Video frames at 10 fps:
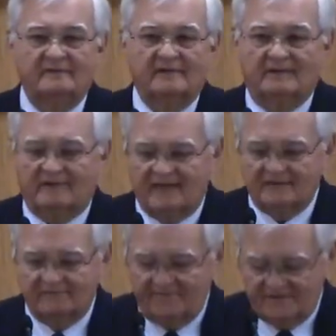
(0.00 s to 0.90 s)
And right,
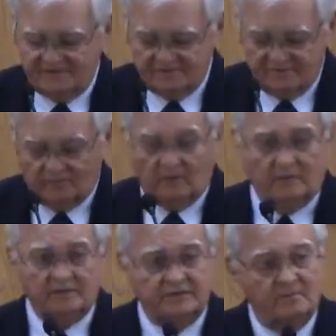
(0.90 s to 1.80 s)
the vision of the
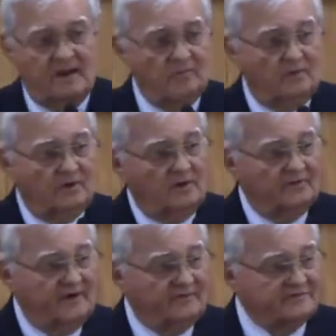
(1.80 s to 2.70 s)
word, you may want to know
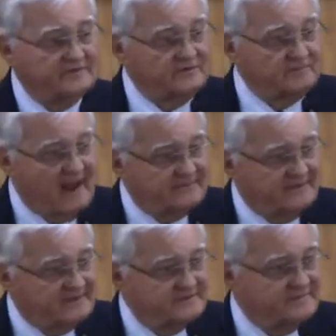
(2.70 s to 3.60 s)
the difference in those
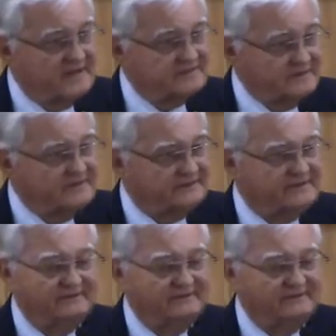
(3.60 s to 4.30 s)
baptisms. That's good.